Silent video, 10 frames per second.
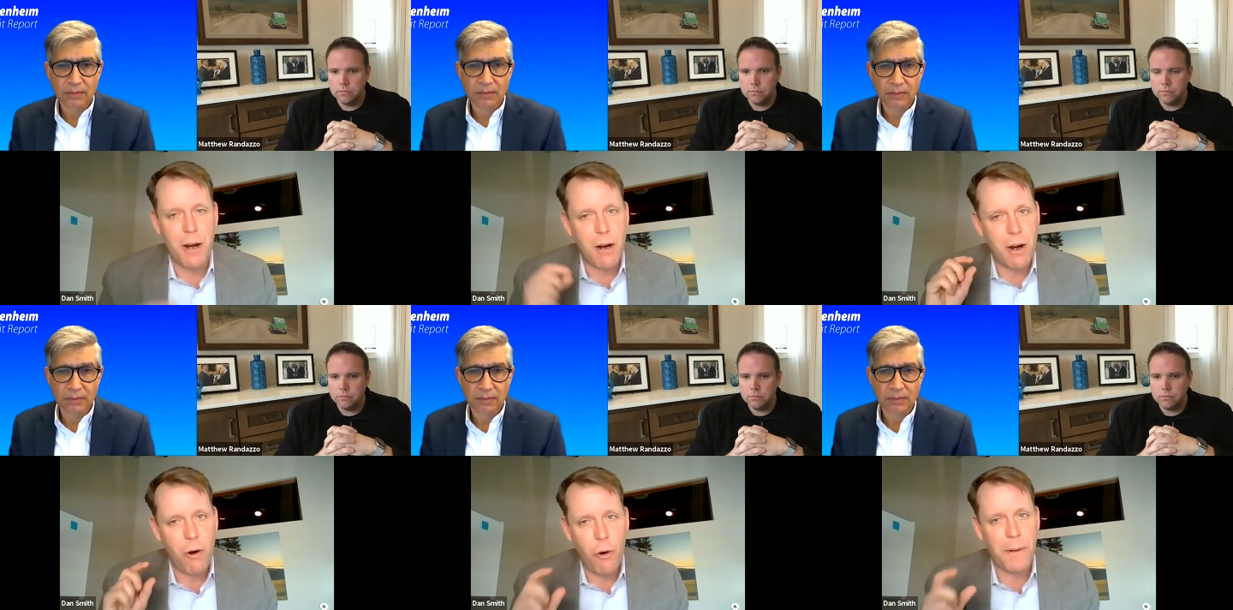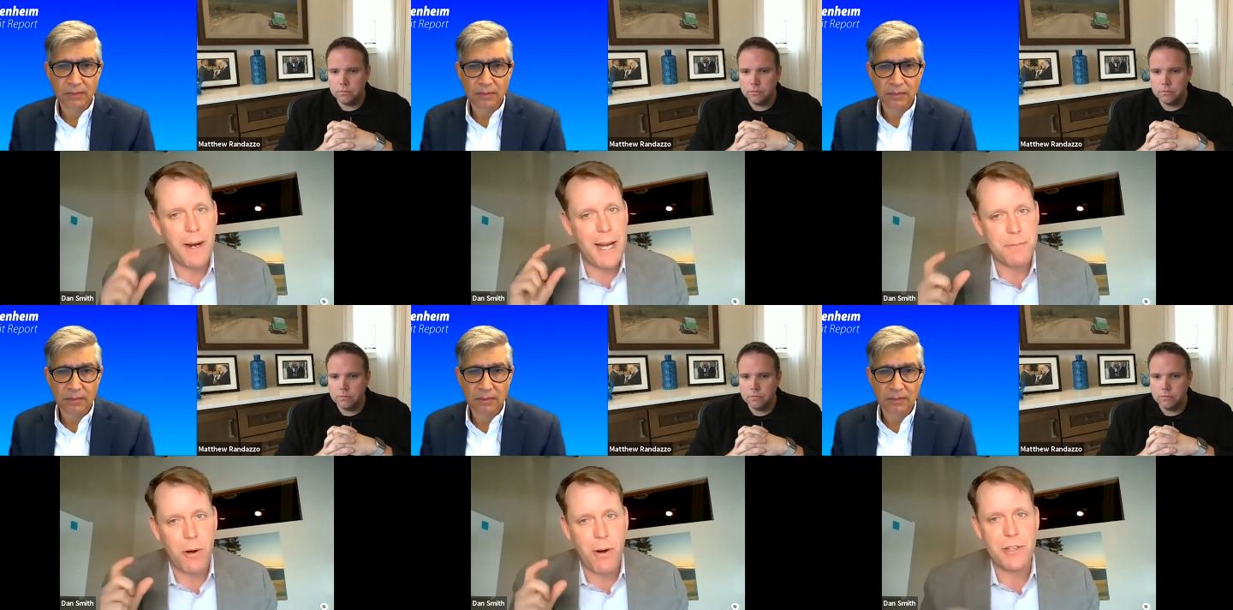Speaker 1: but our hope and
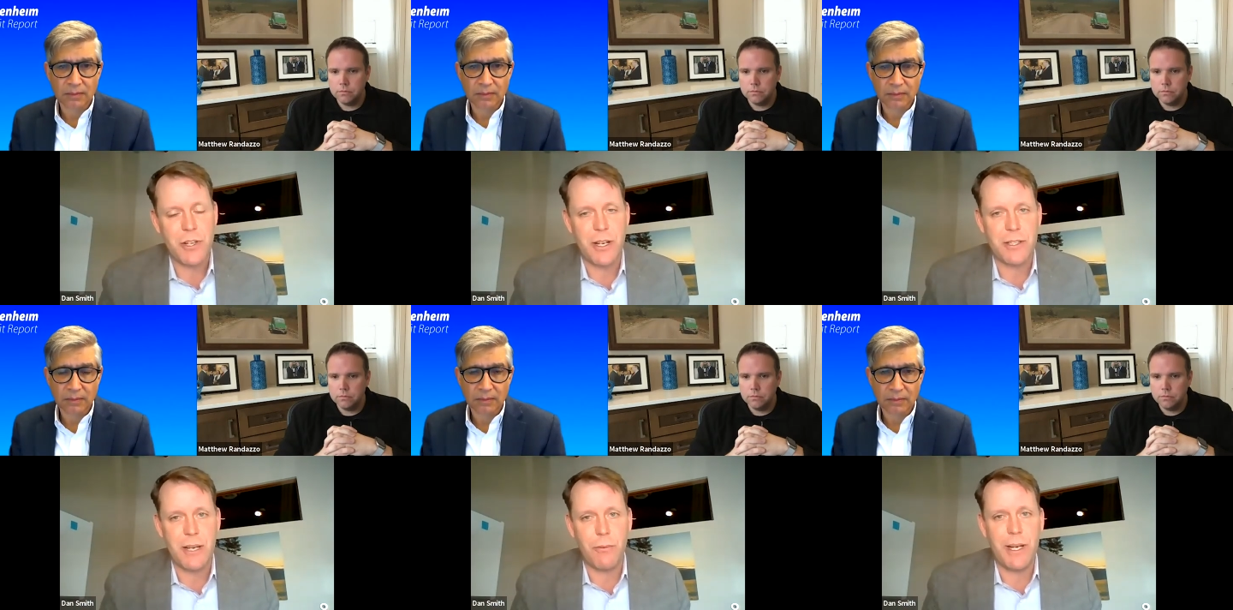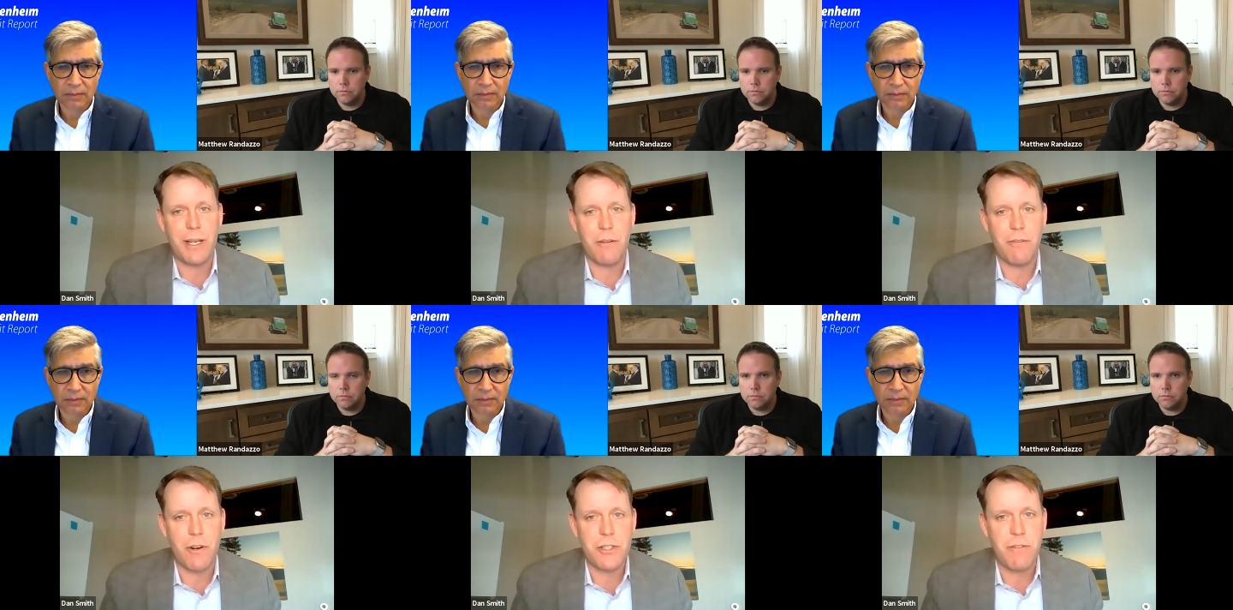aspiration is that we can
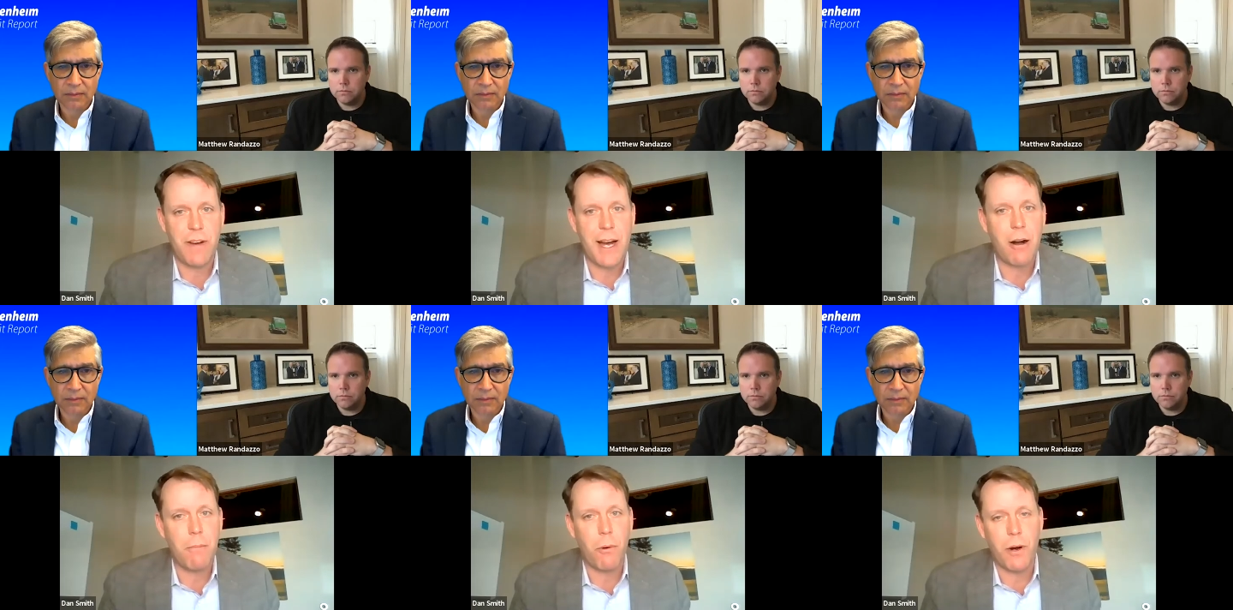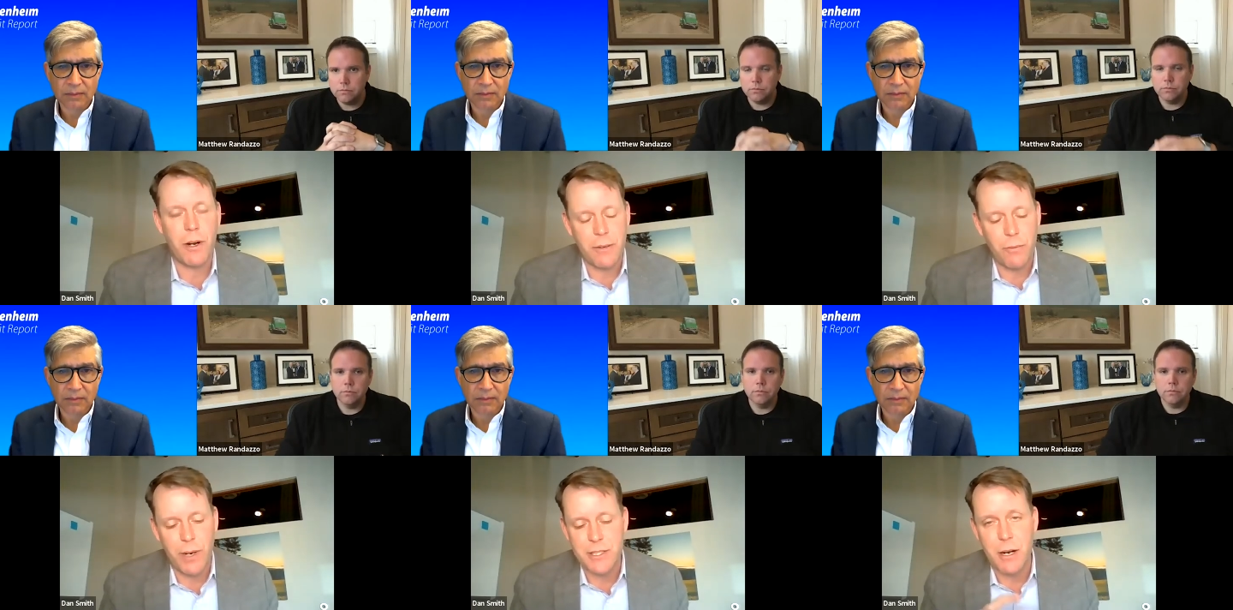diversify our board
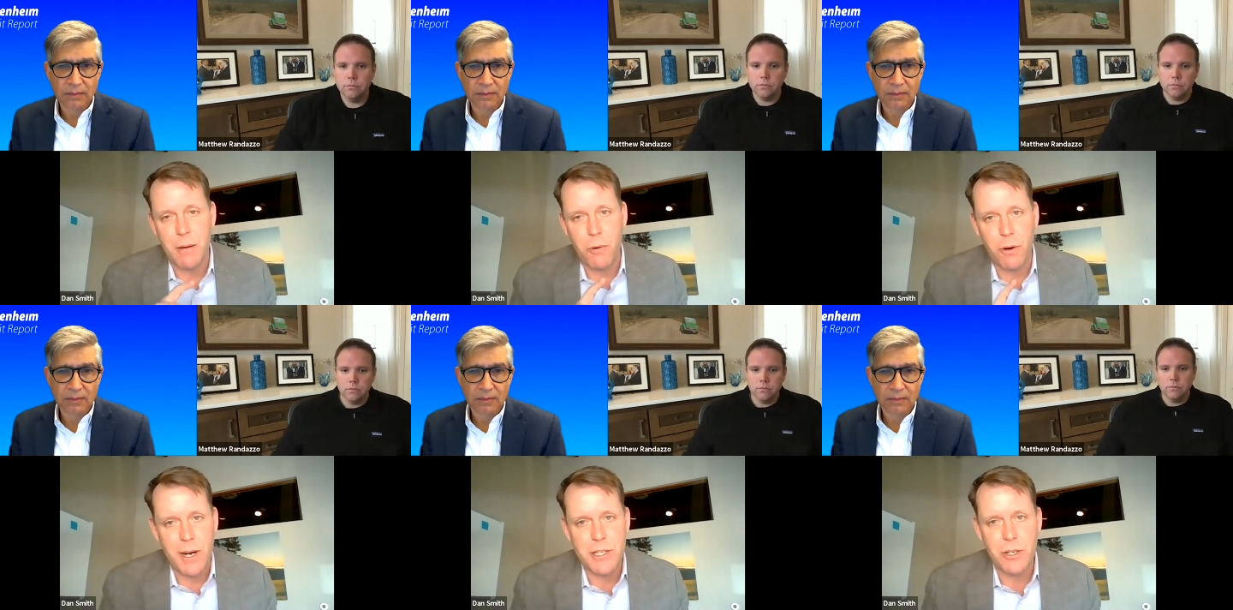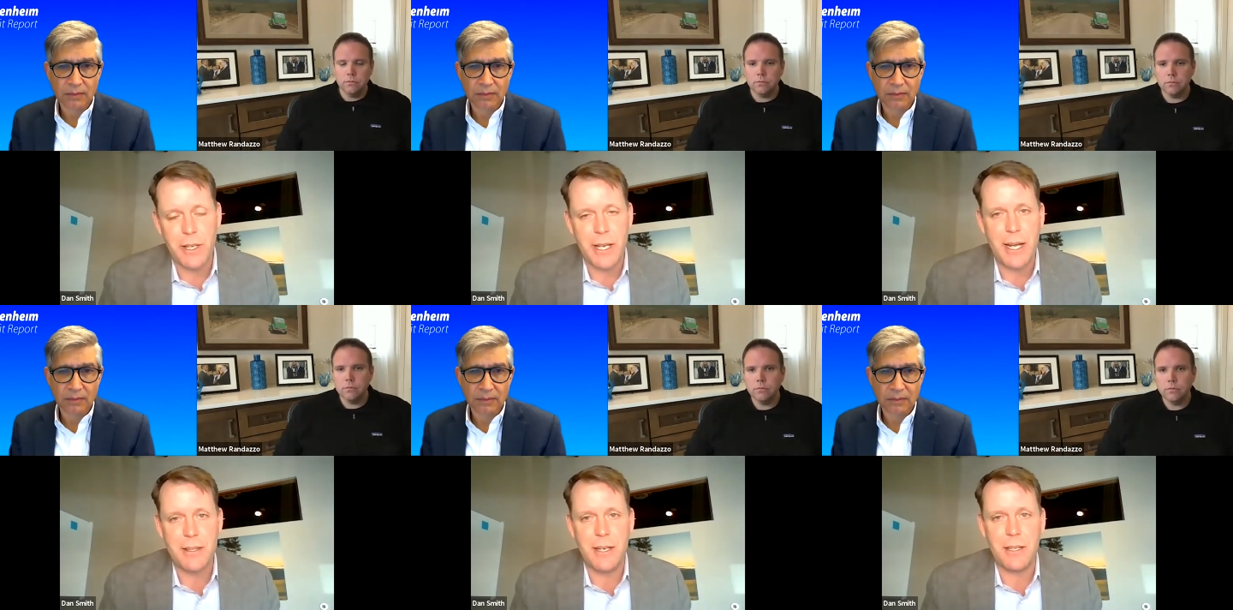in ways that are more racially
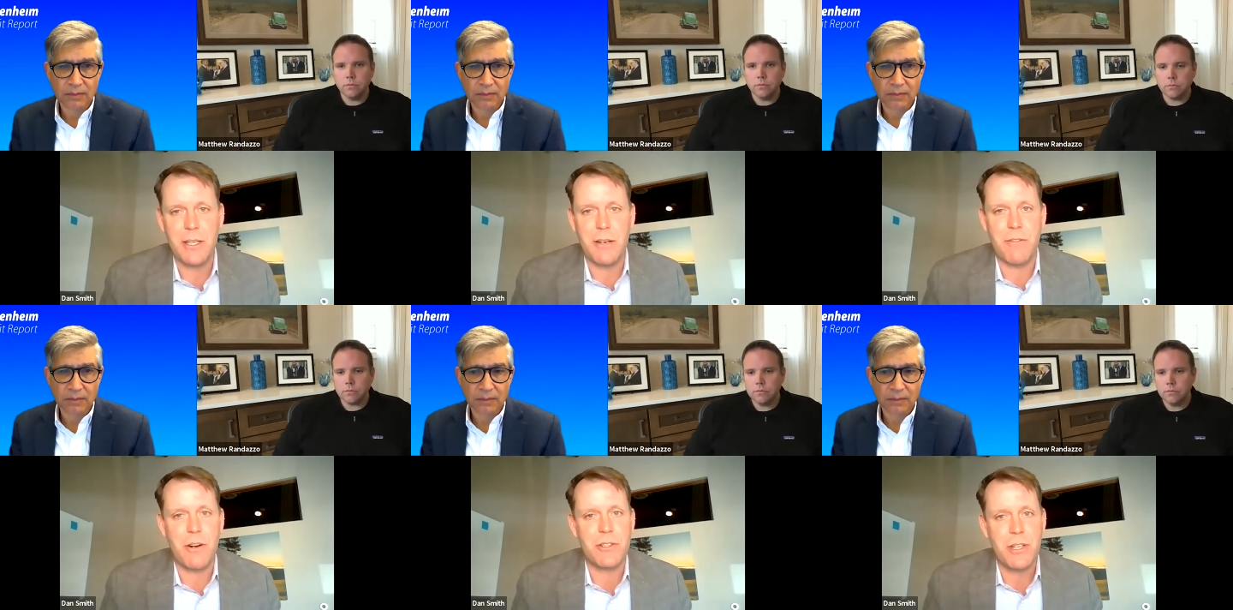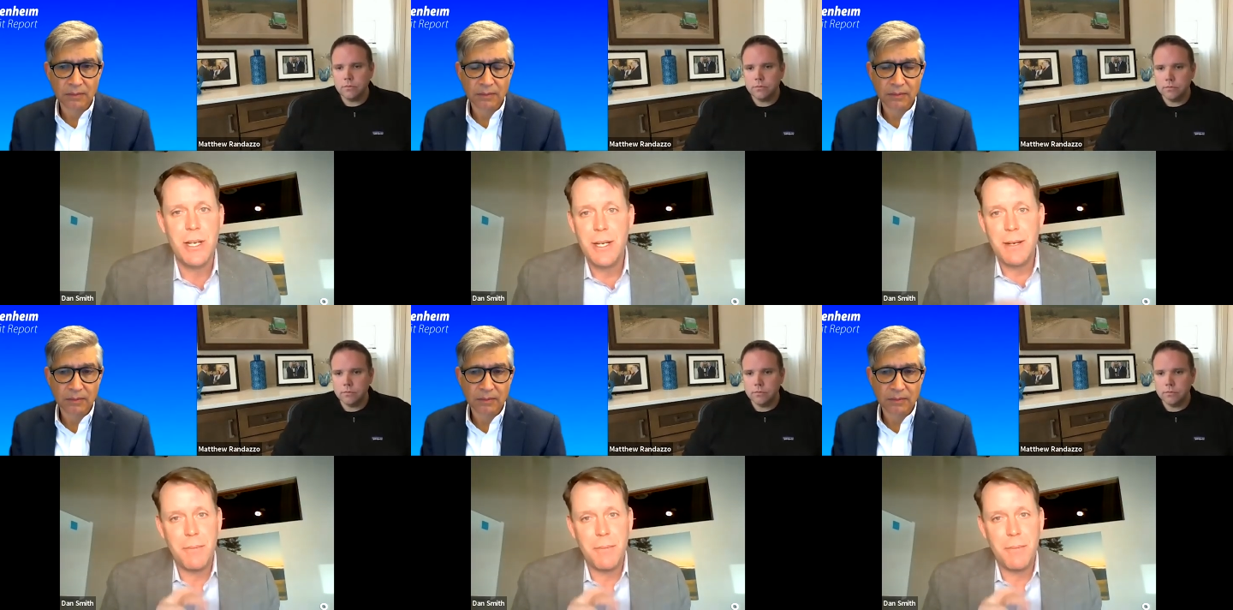and ethnically diverse,